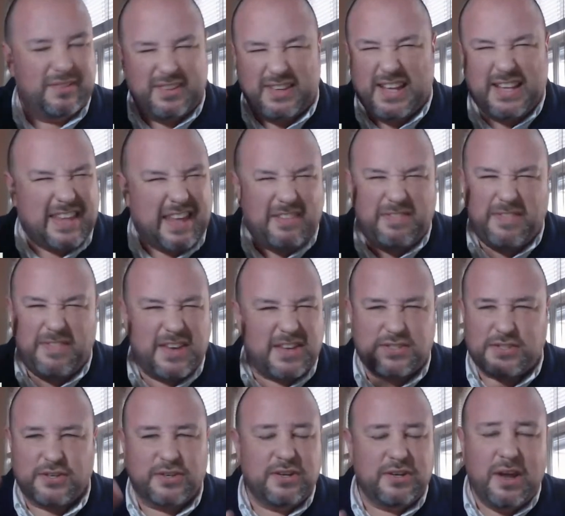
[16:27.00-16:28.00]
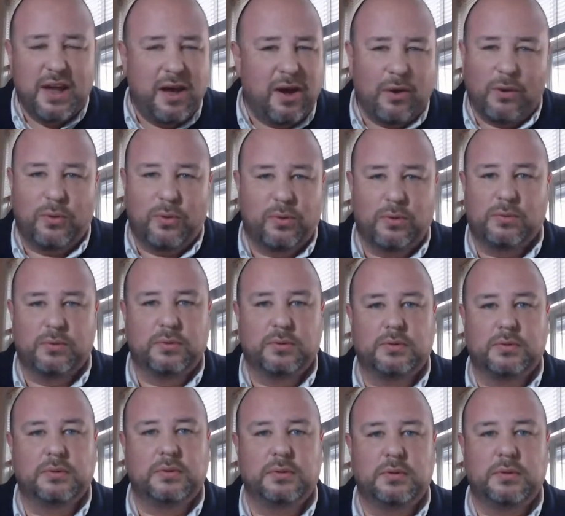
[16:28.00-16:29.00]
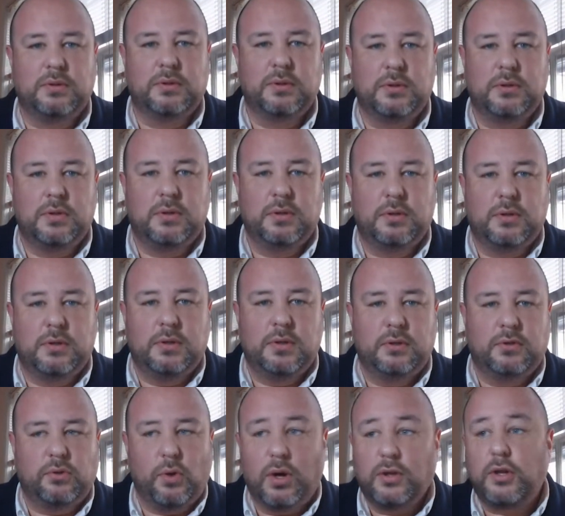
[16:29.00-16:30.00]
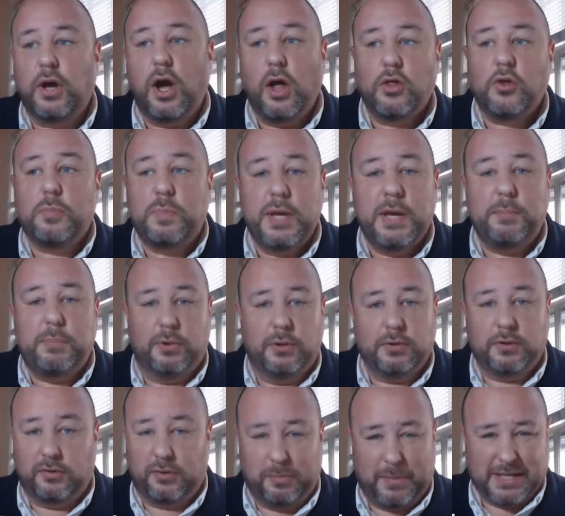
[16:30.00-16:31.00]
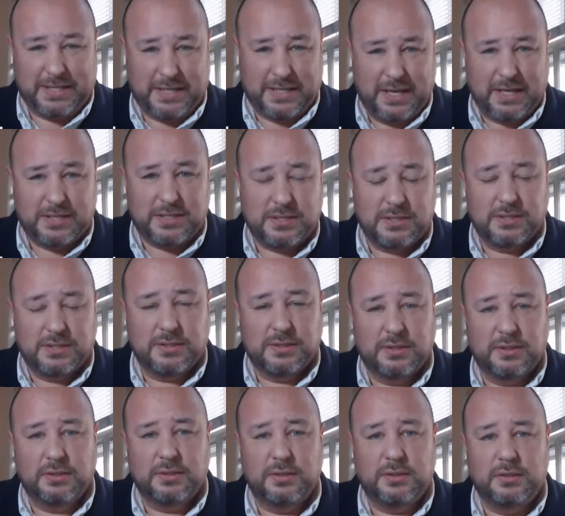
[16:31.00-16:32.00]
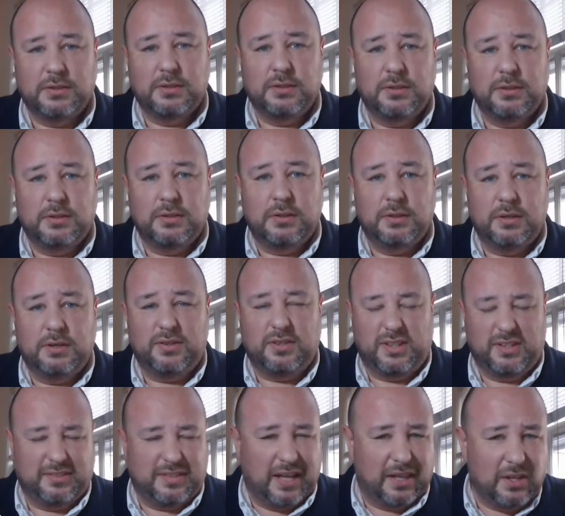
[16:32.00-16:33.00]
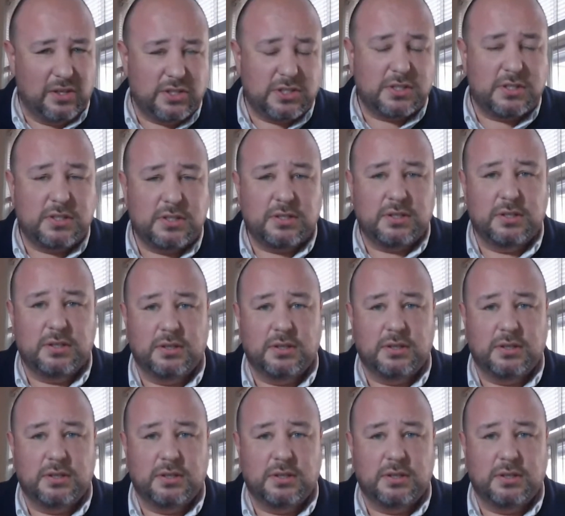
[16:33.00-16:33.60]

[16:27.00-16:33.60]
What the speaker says: let that fester. No. Talk to other people. Does it make sense? Is it intelligent?